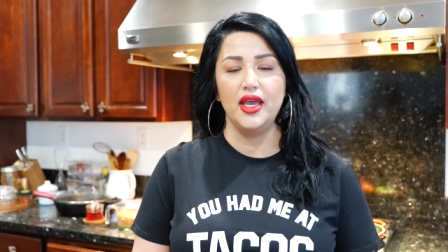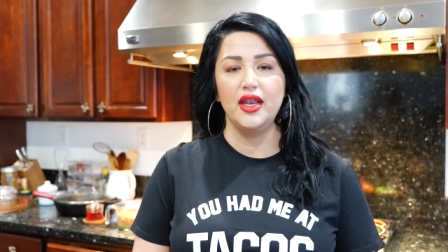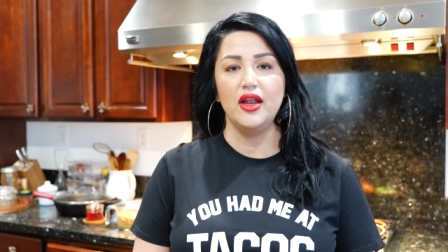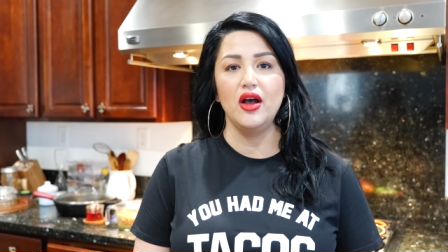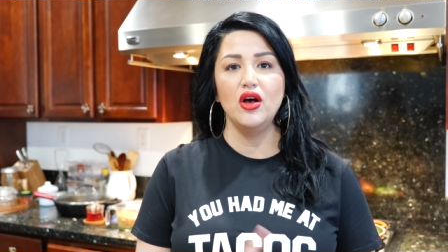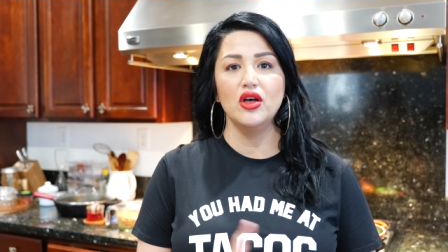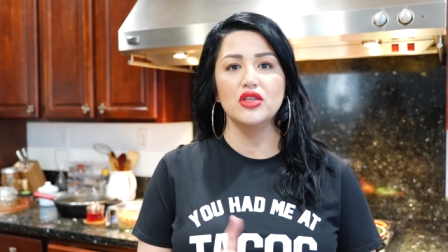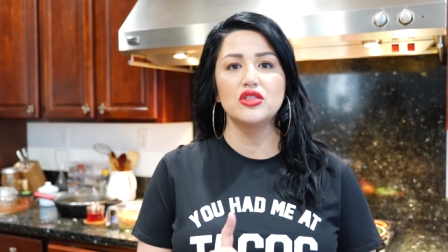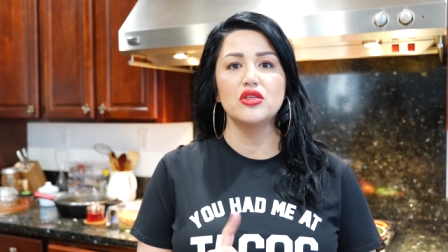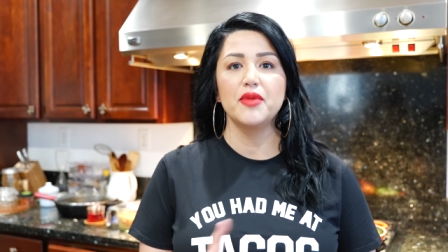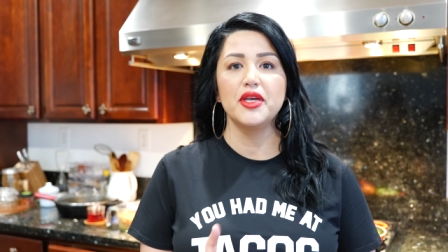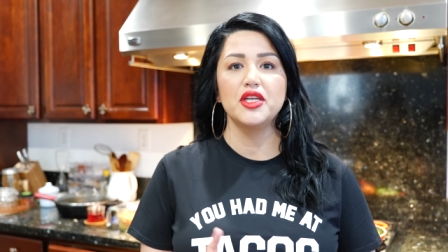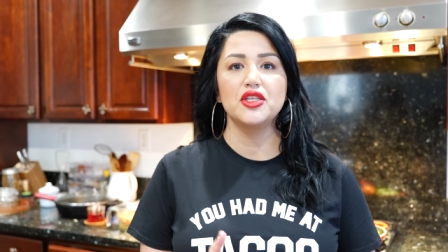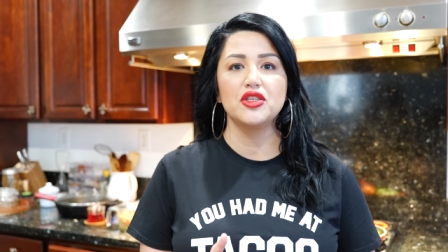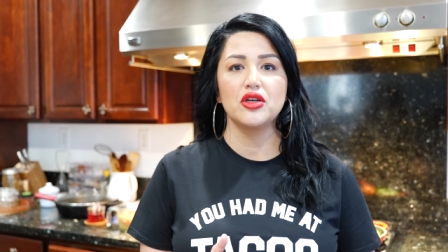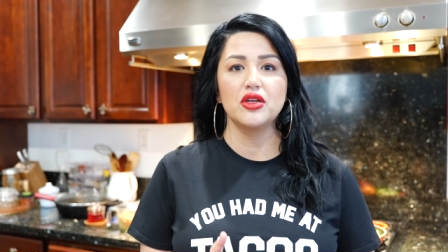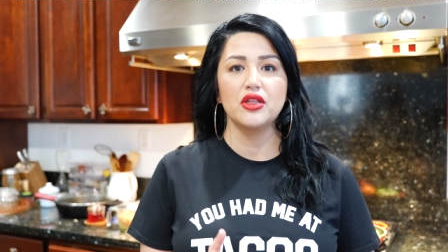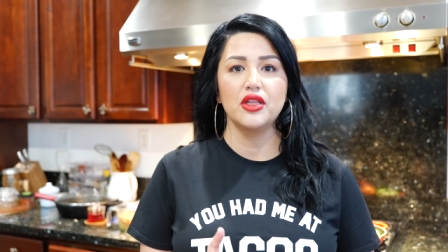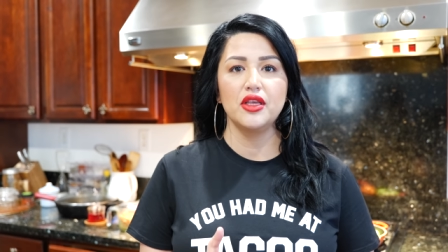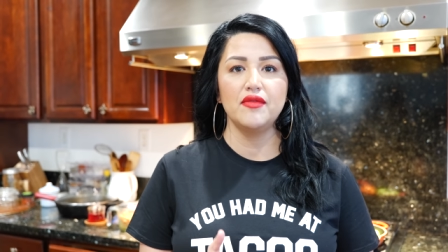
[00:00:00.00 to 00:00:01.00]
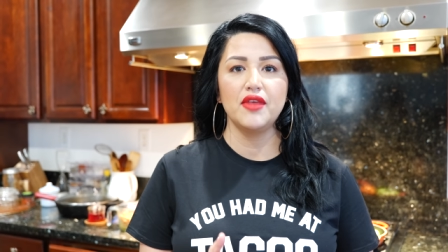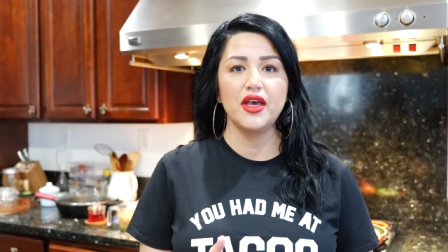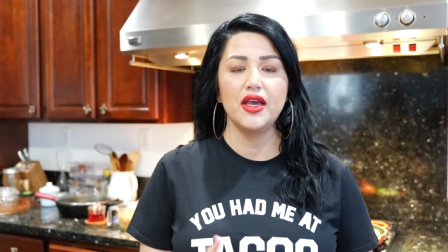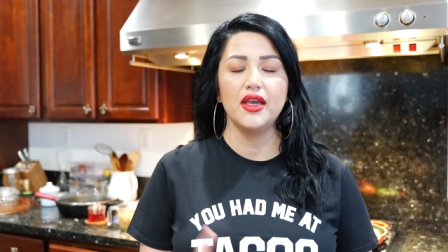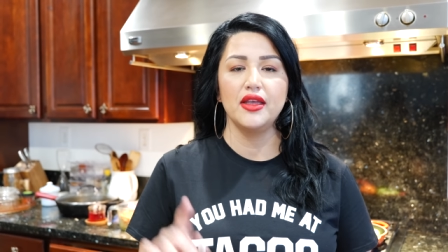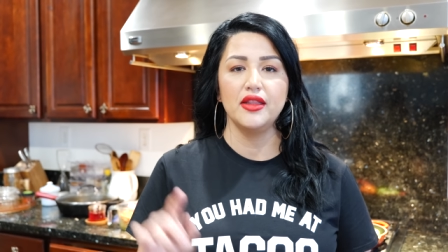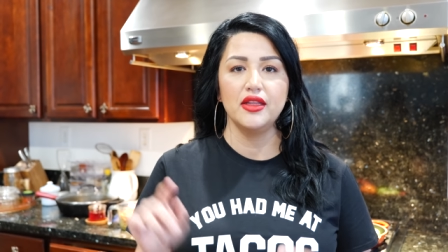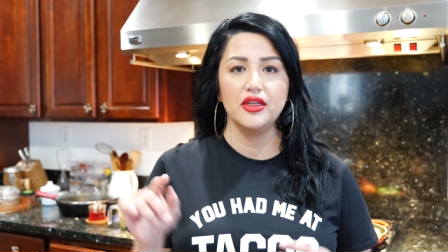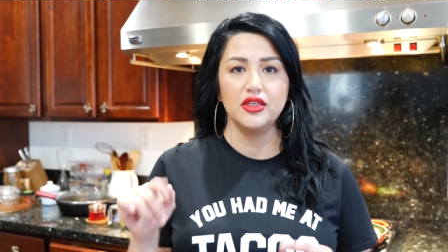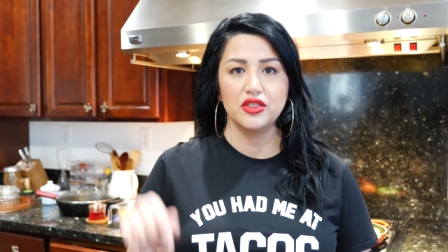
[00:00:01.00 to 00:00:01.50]
And I'll also make sure to leave
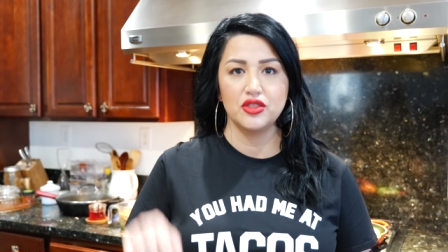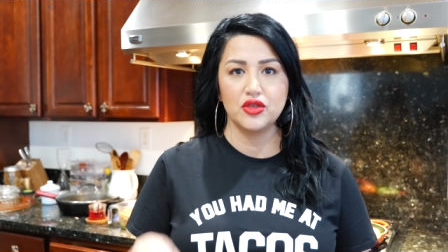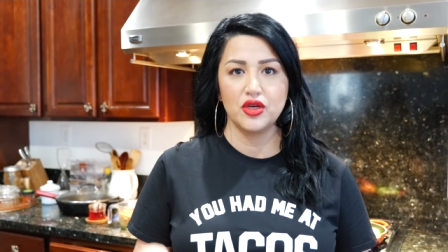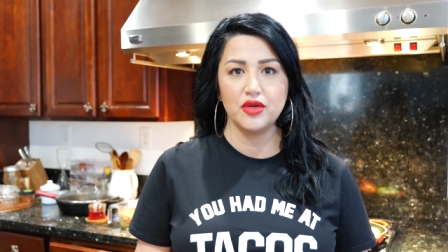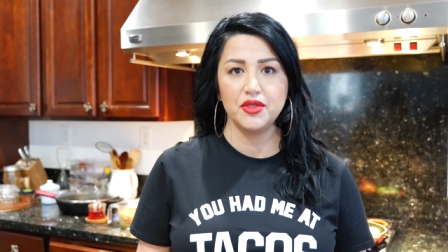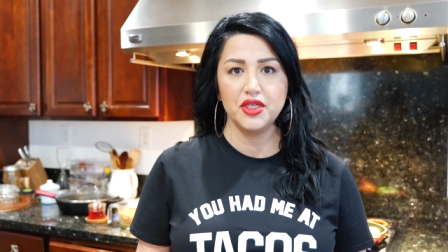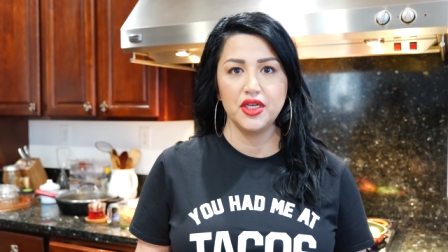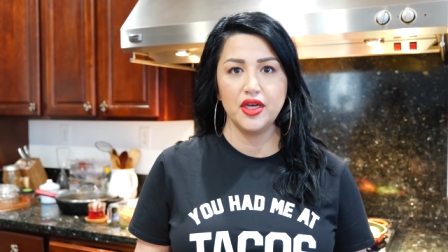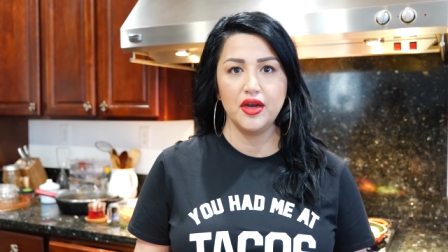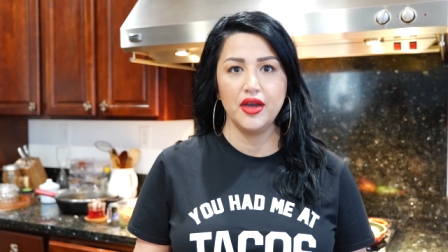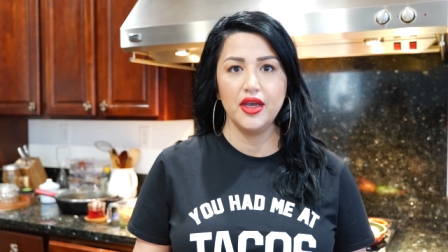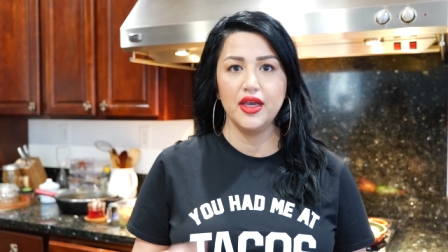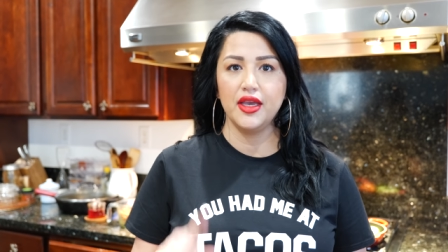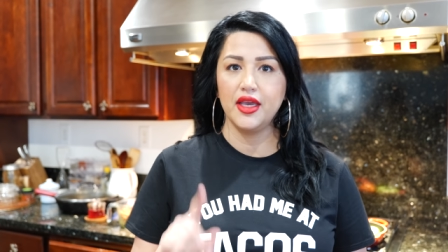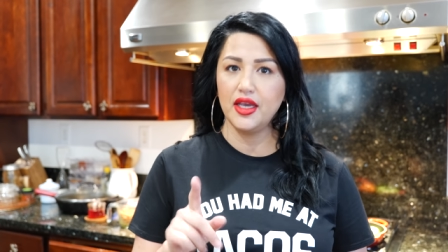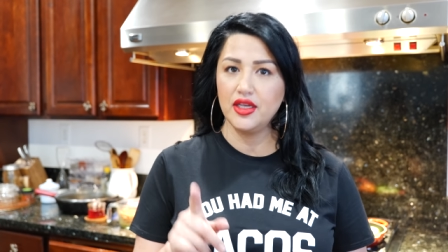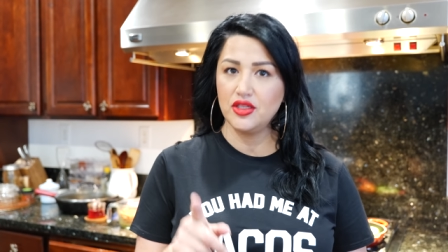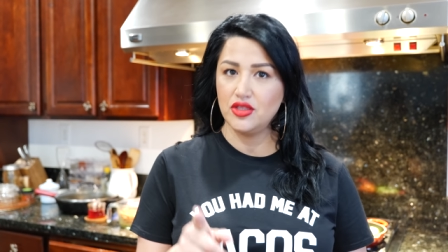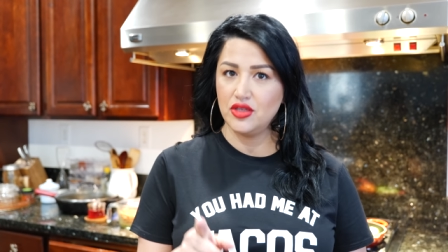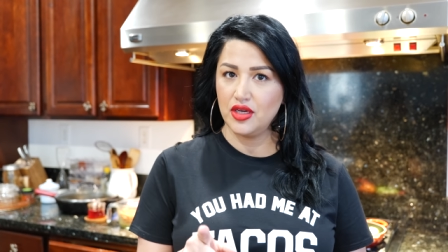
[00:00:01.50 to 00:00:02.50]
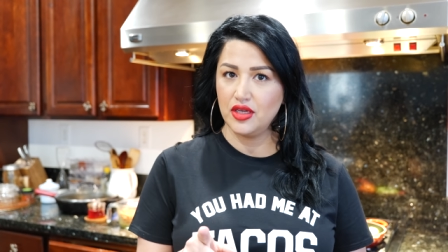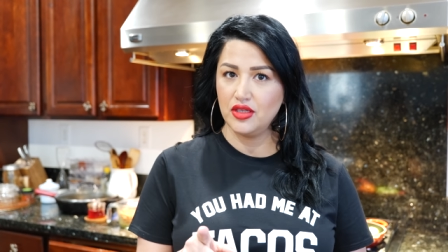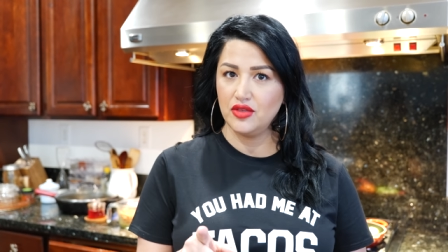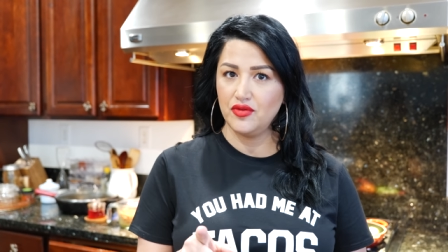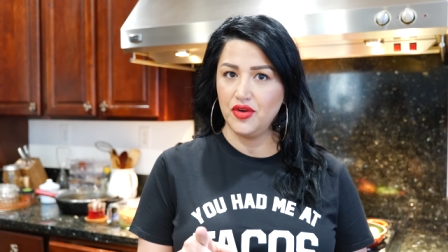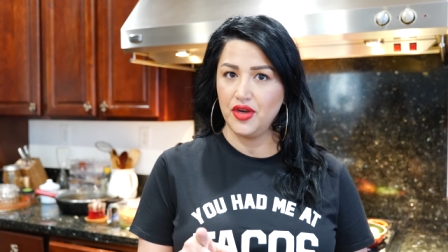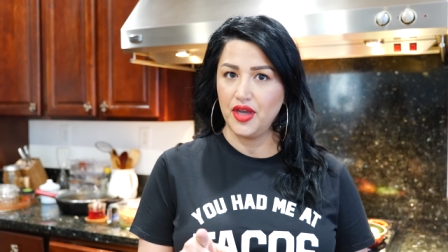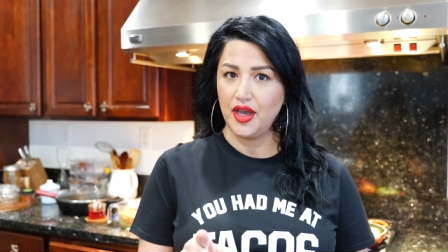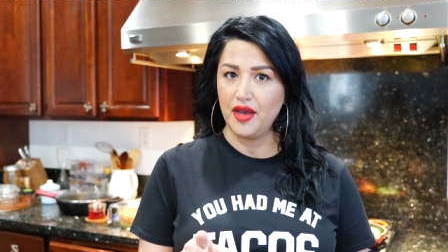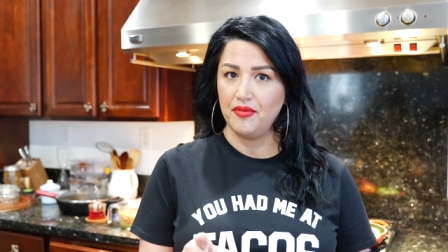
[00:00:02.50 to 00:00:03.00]
that in the description area in case you guys
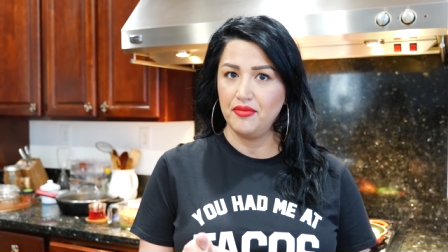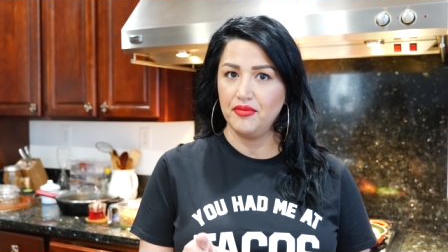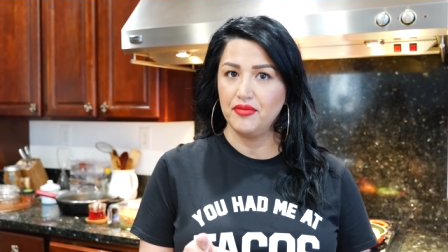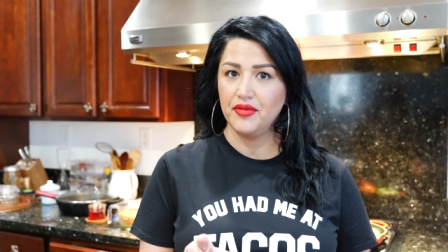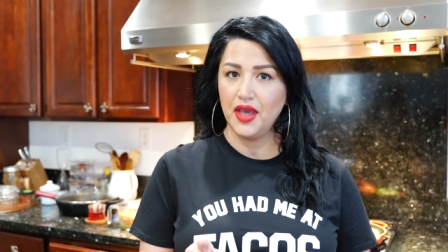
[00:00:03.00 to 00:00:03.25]
forget,